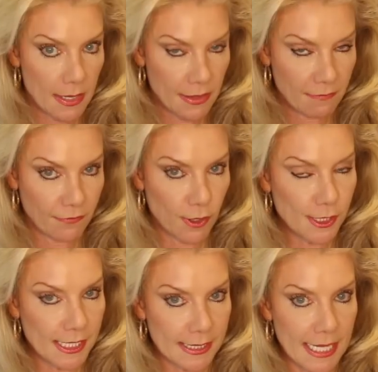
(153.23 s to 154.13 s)
The
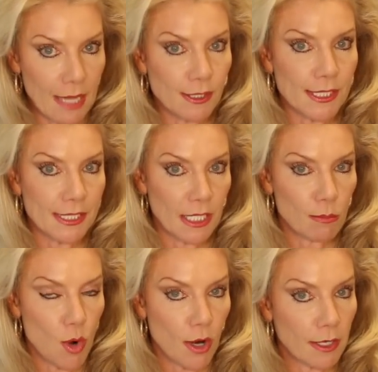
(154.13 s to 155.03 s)
first six houses deal
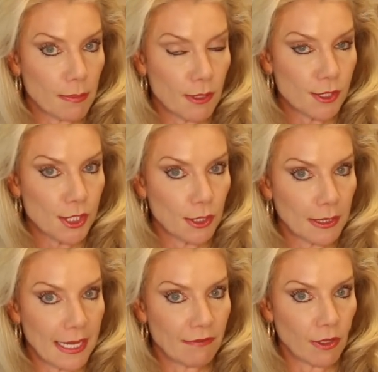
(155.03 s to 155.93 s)
more on a personal
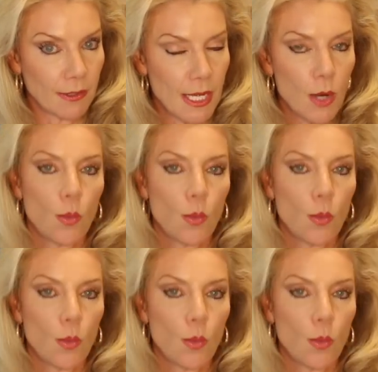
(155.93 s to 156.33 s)
level,